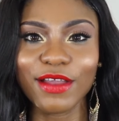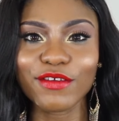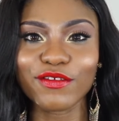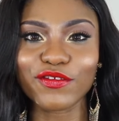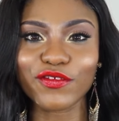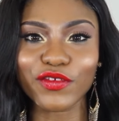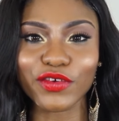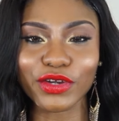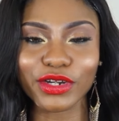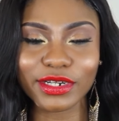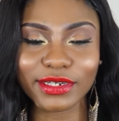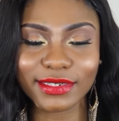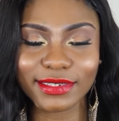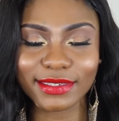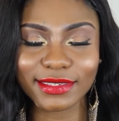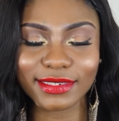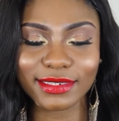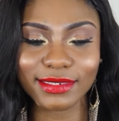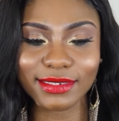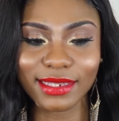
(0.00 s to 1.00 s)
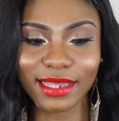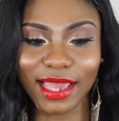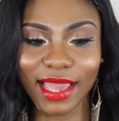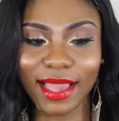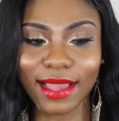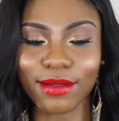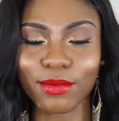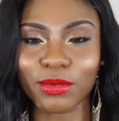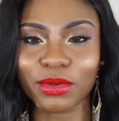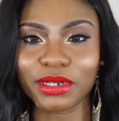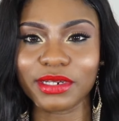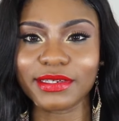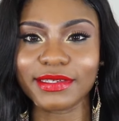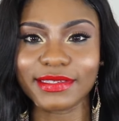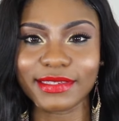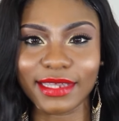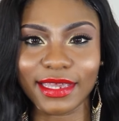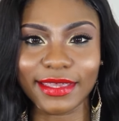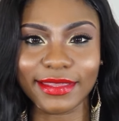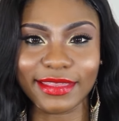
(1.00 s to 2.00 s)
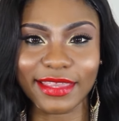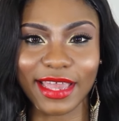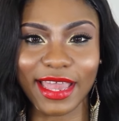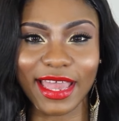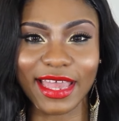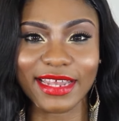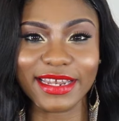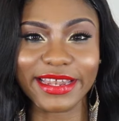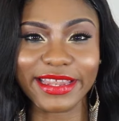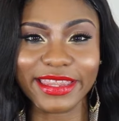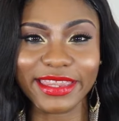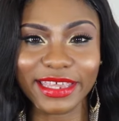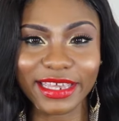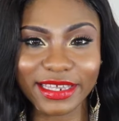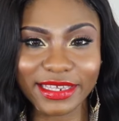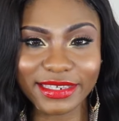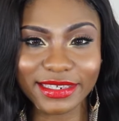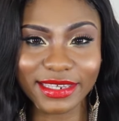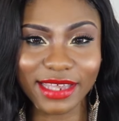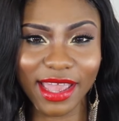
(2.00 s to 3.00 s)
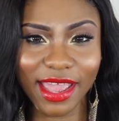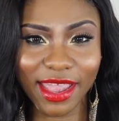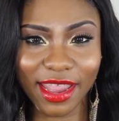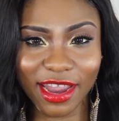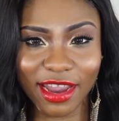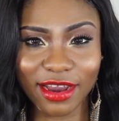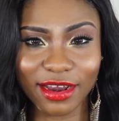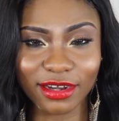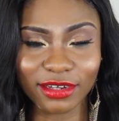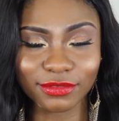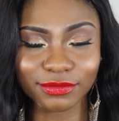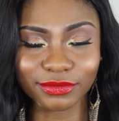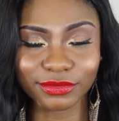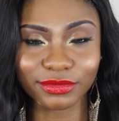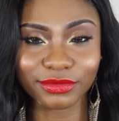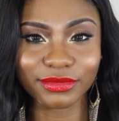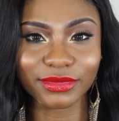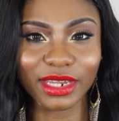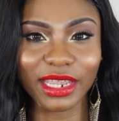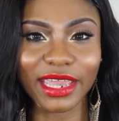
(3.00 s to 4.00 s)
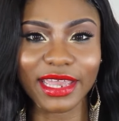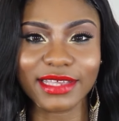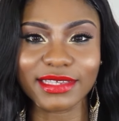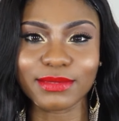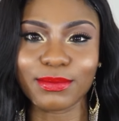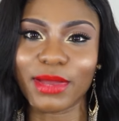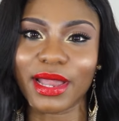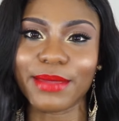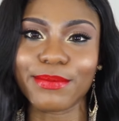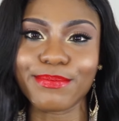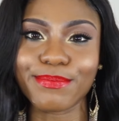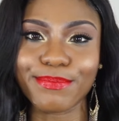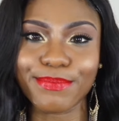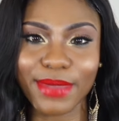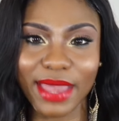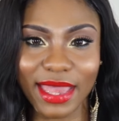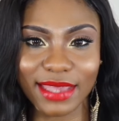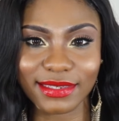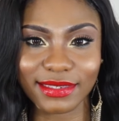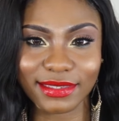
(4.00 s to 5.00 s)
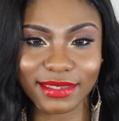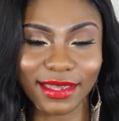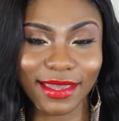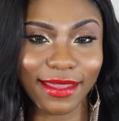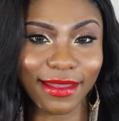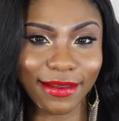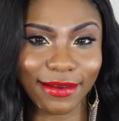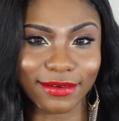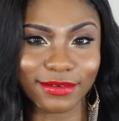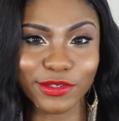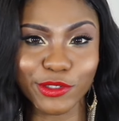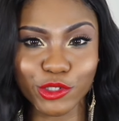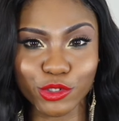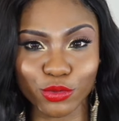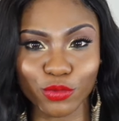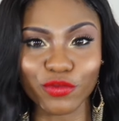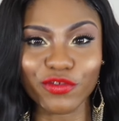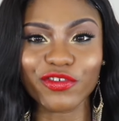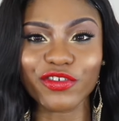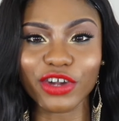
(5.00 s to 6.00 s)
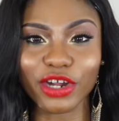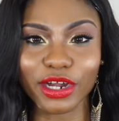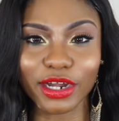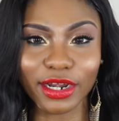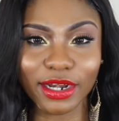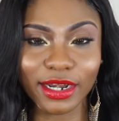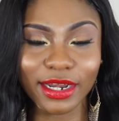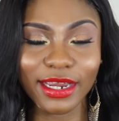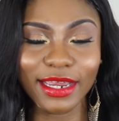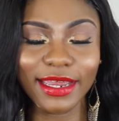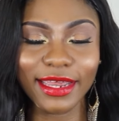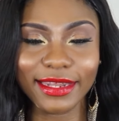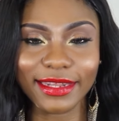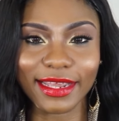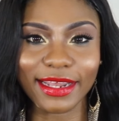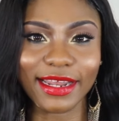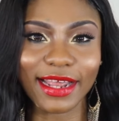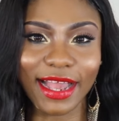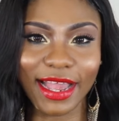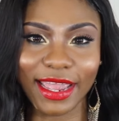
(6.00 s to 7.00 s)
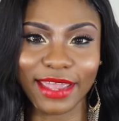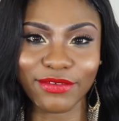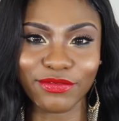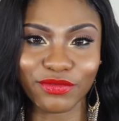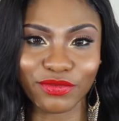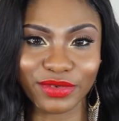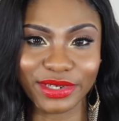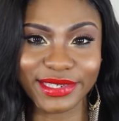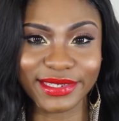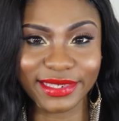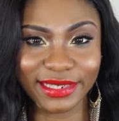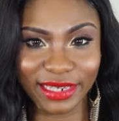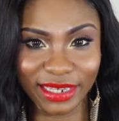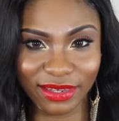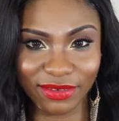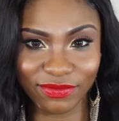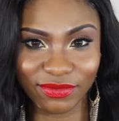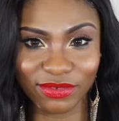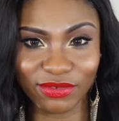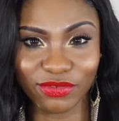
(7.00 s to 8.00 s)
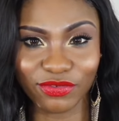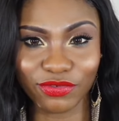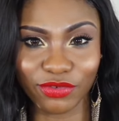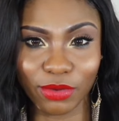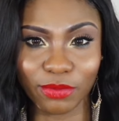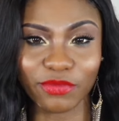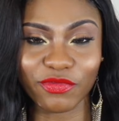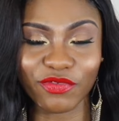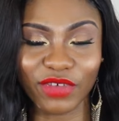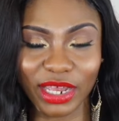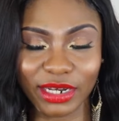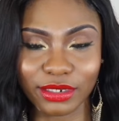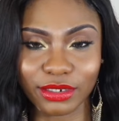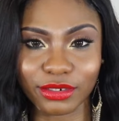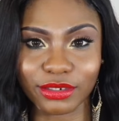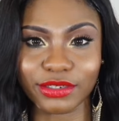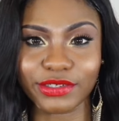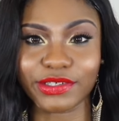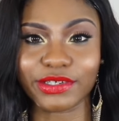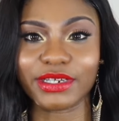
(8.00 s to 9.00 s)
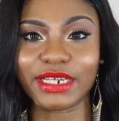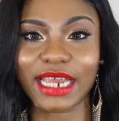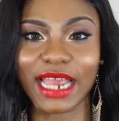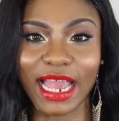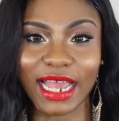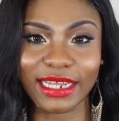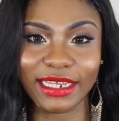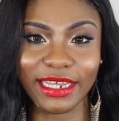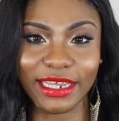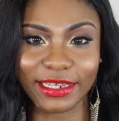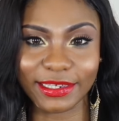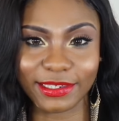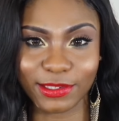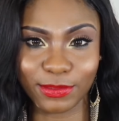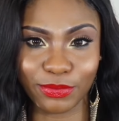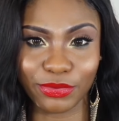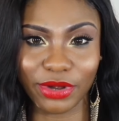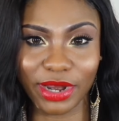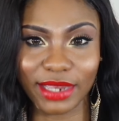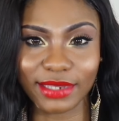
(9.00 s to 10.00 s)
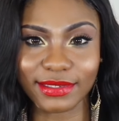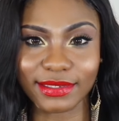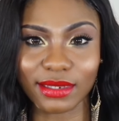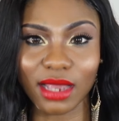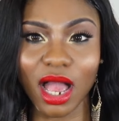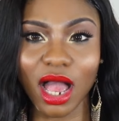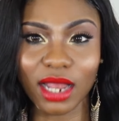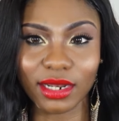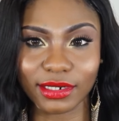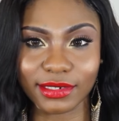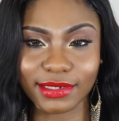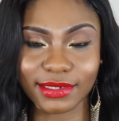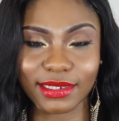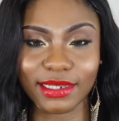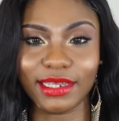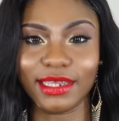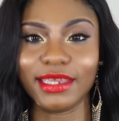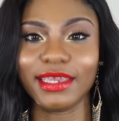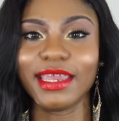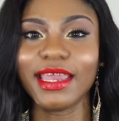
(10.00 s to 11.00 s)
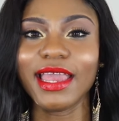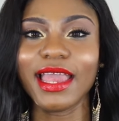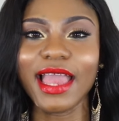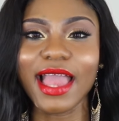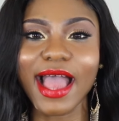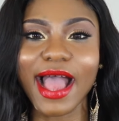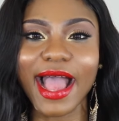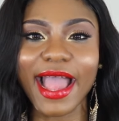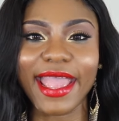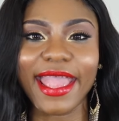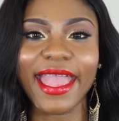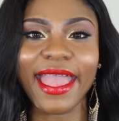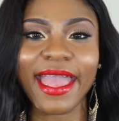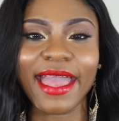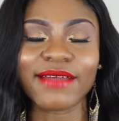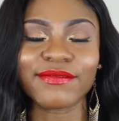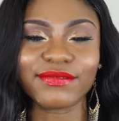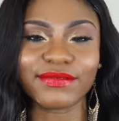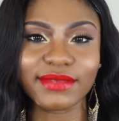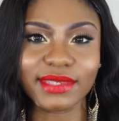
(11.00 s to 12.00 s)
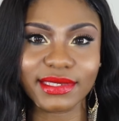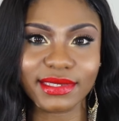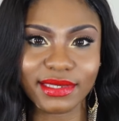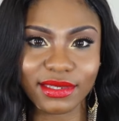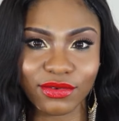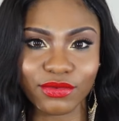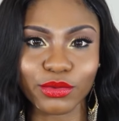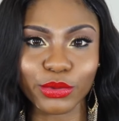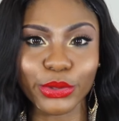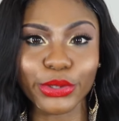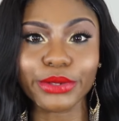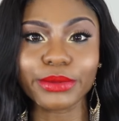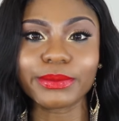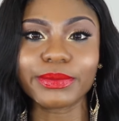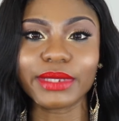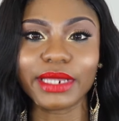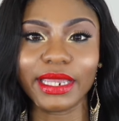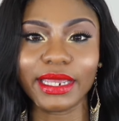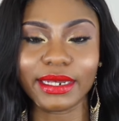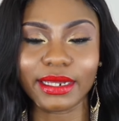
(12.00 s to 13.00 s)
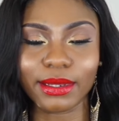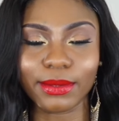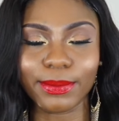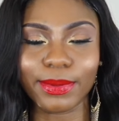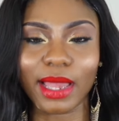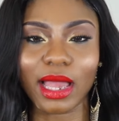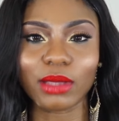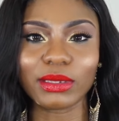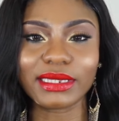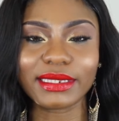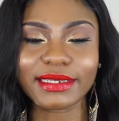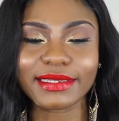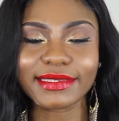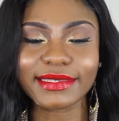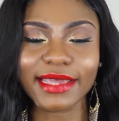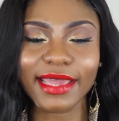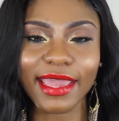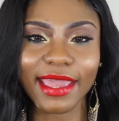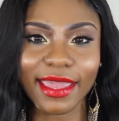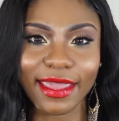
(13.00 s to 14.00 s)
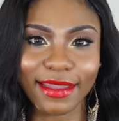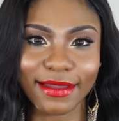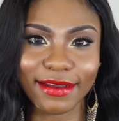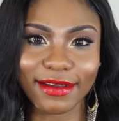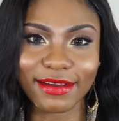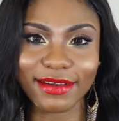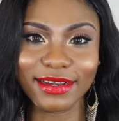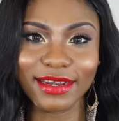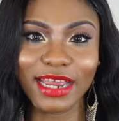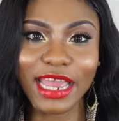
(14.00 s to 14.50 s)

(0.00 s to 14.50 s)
First, I want to say that this hair is my best hair so far that I have received from vendors on AliExpress. Honestly, I have zero complaint about this hair.